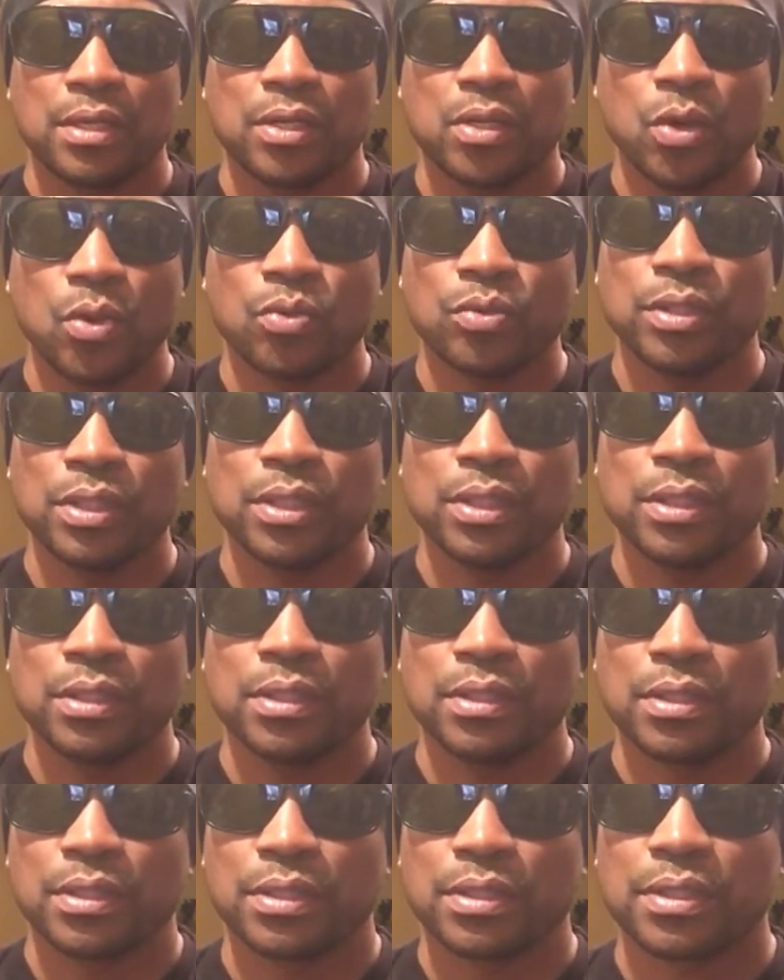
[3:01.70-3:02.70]
golden
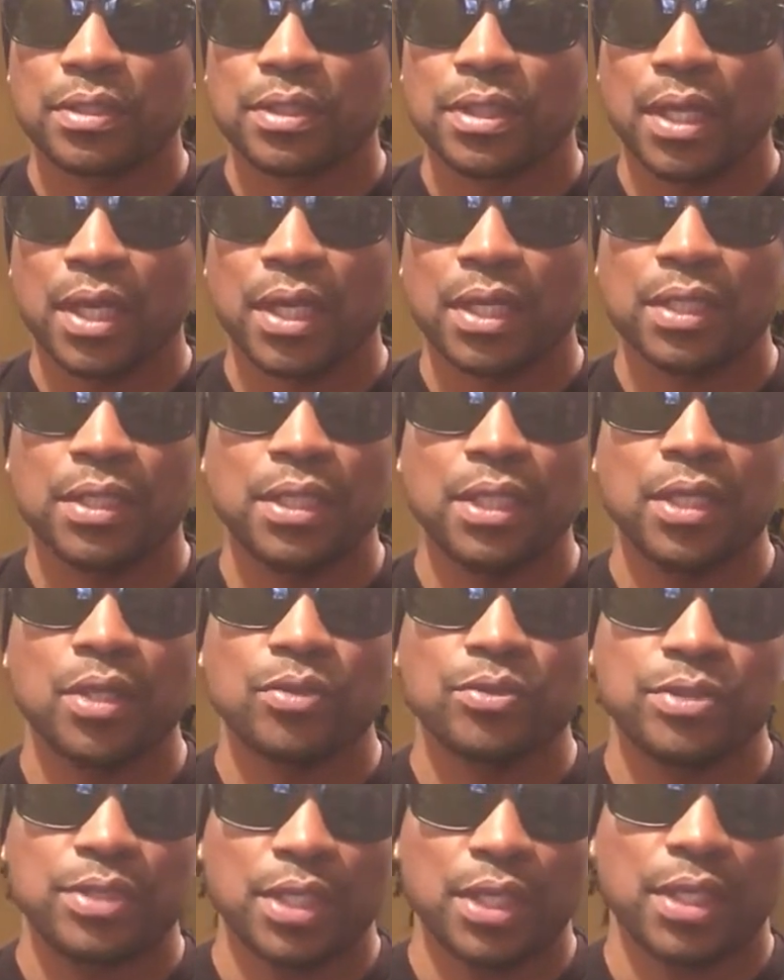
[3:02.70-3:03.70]
uh,
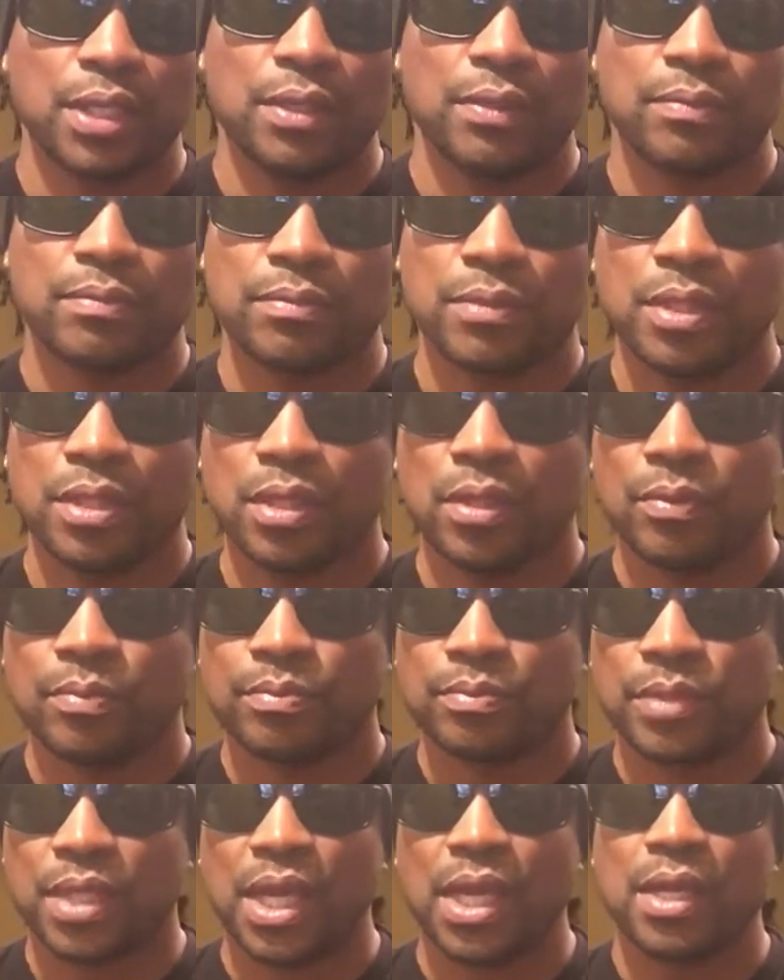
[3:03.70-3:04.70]
Canelo ticket. You know,
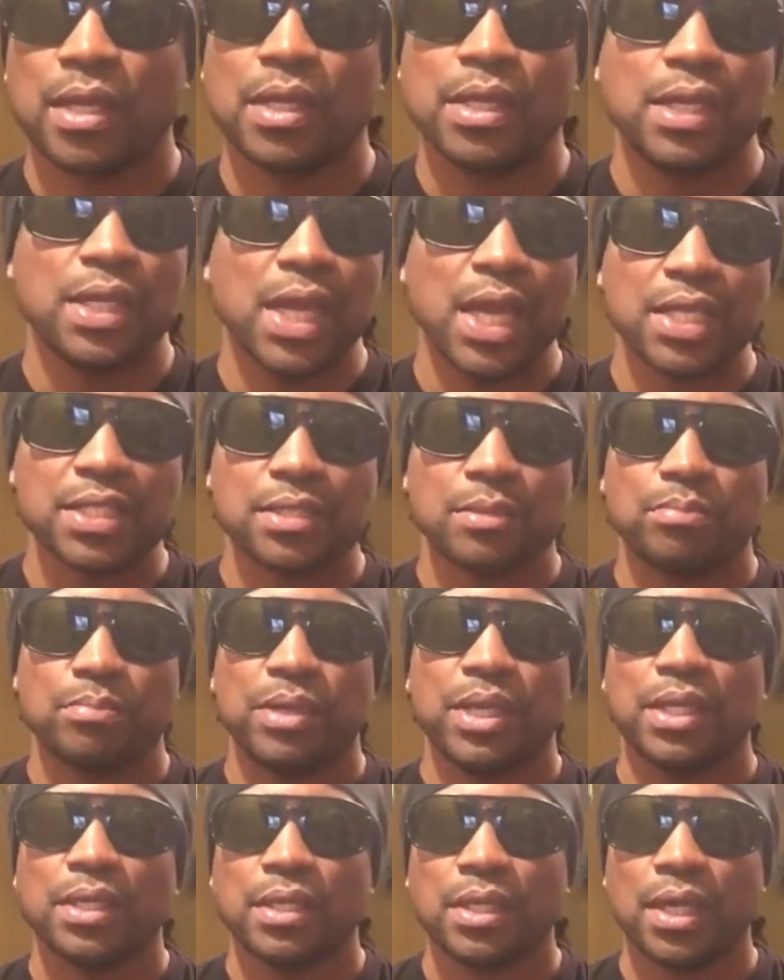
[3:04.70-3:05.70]
they, he hasn't
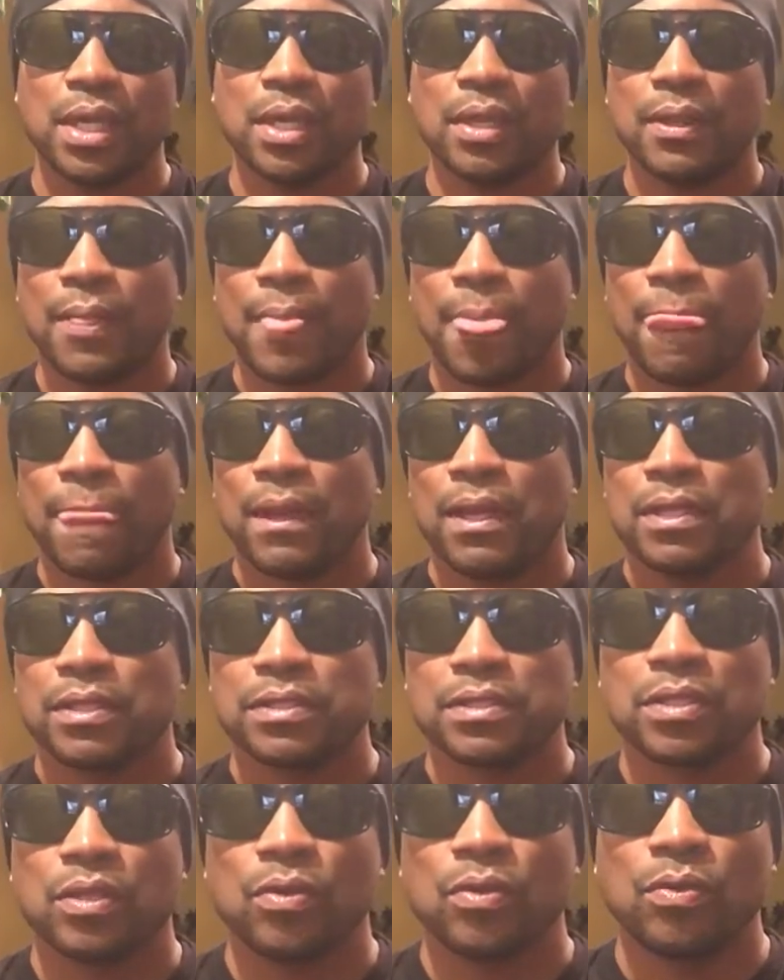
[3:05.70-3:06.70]
picked yet,
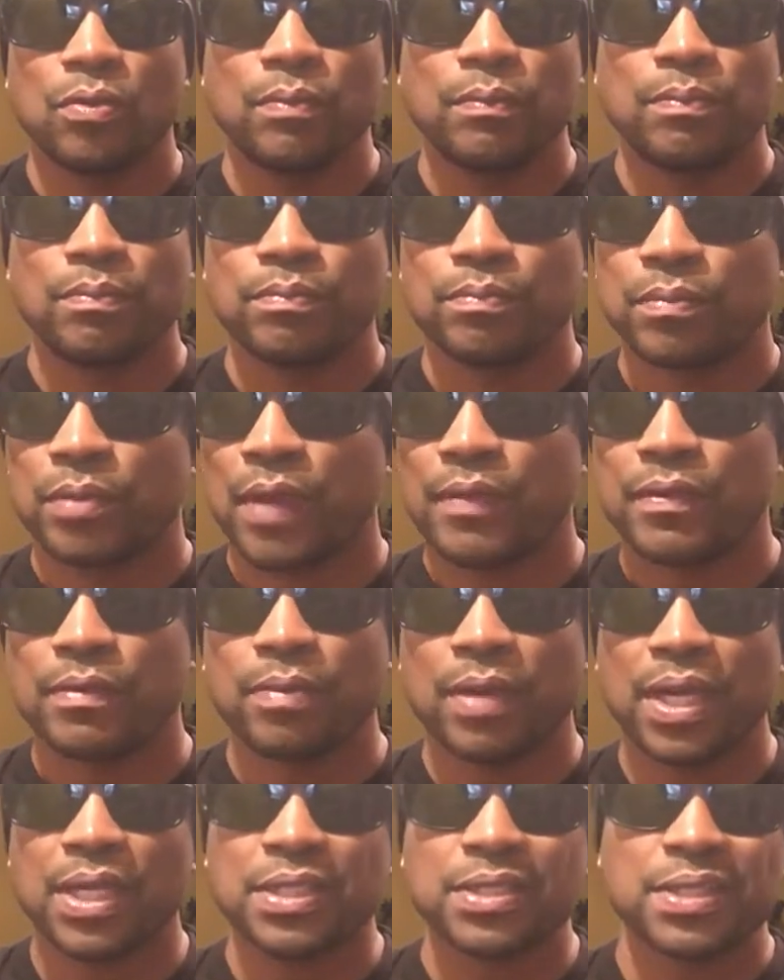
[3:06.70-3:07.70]
so
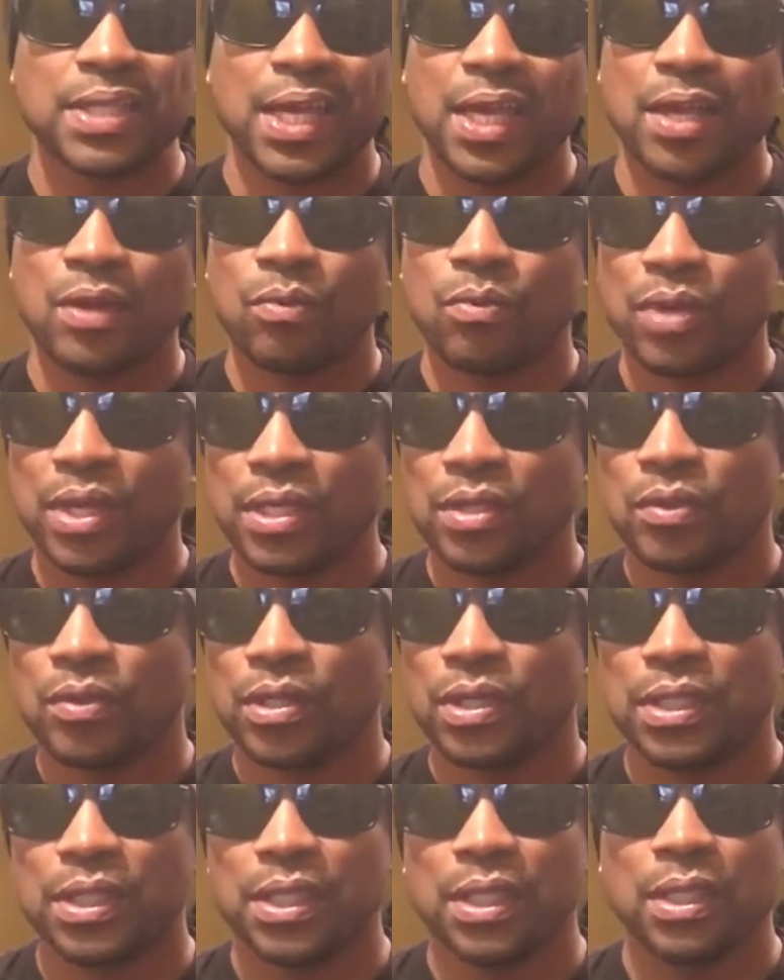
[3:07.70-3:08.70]
everybody's kind of waiting
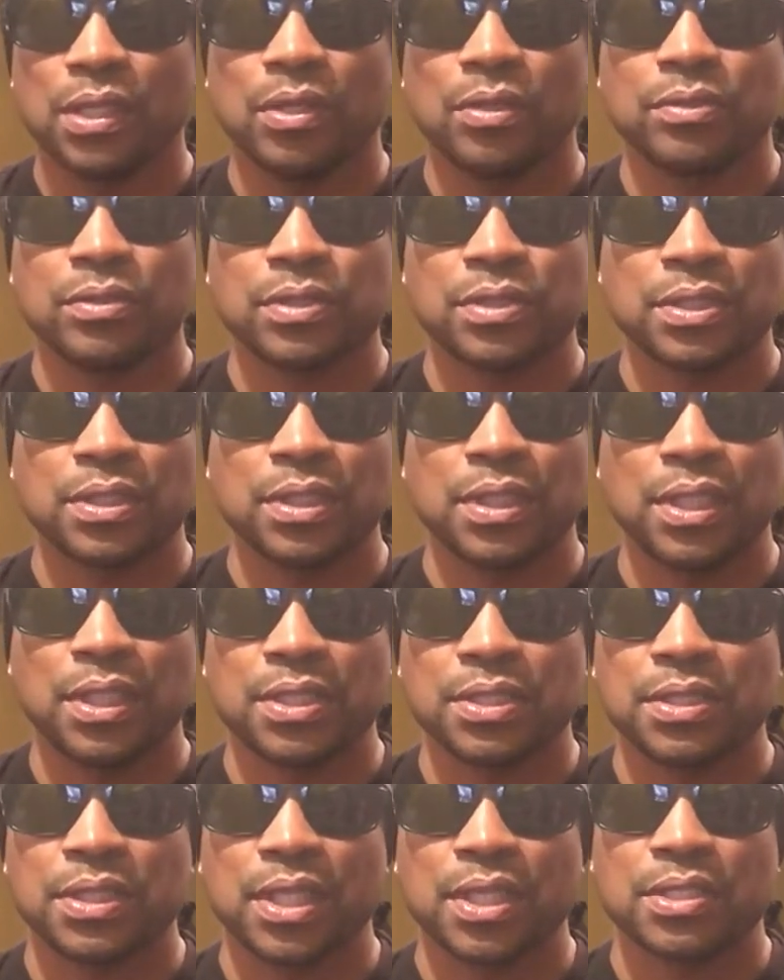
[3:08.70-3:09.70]
on Canelo to see
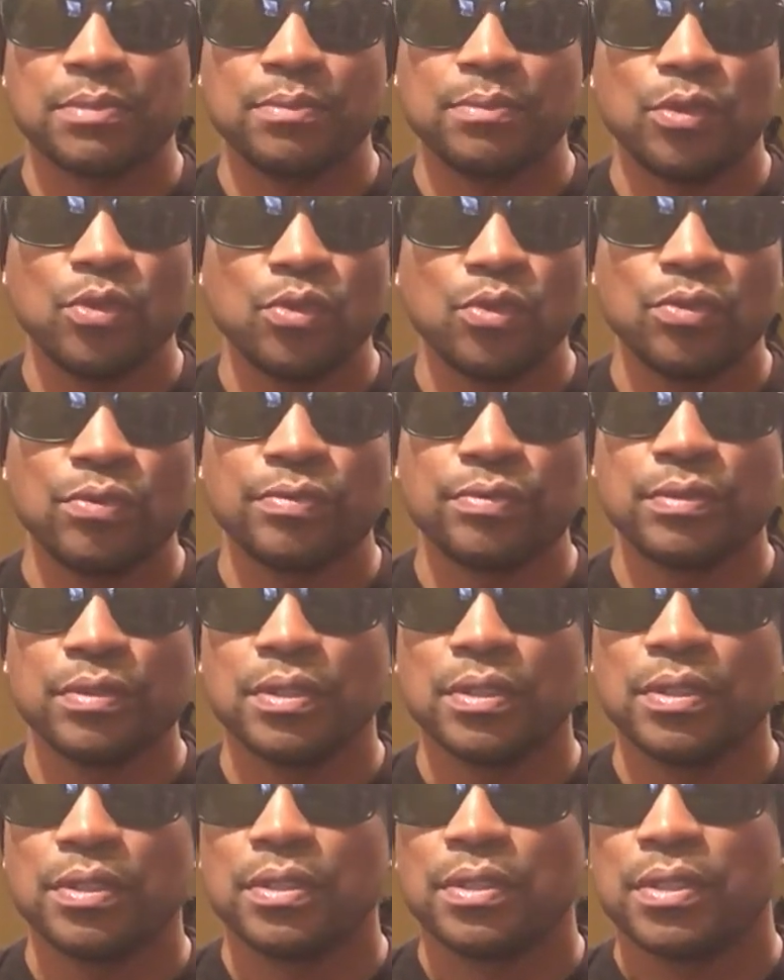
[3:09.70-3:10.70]
his next move
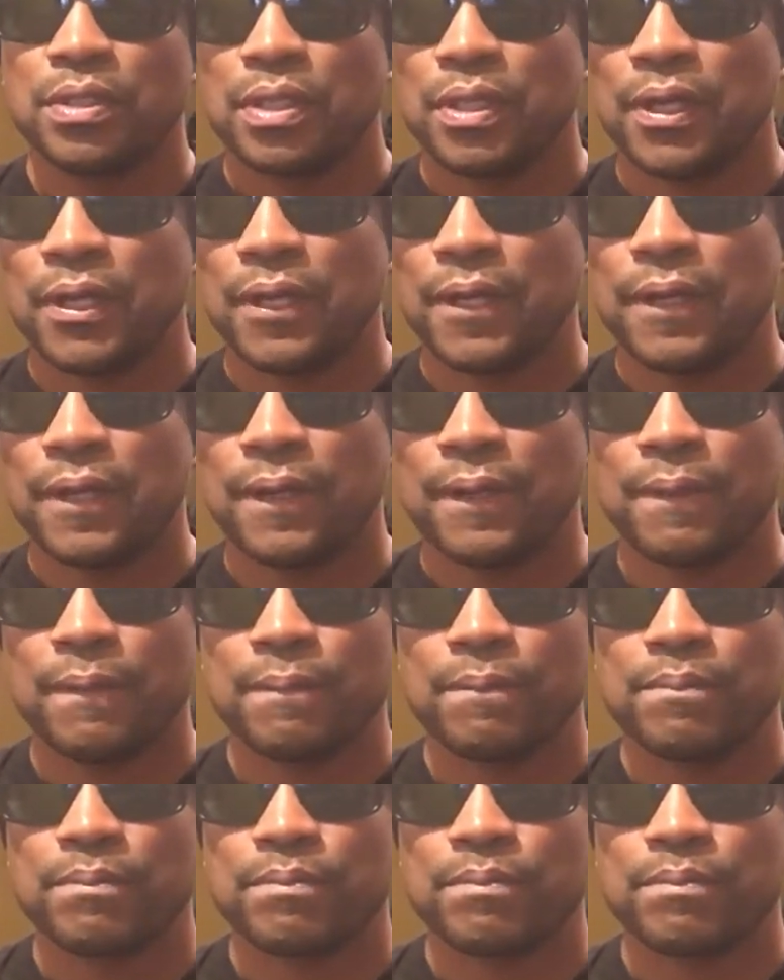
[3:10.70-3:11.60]
uh,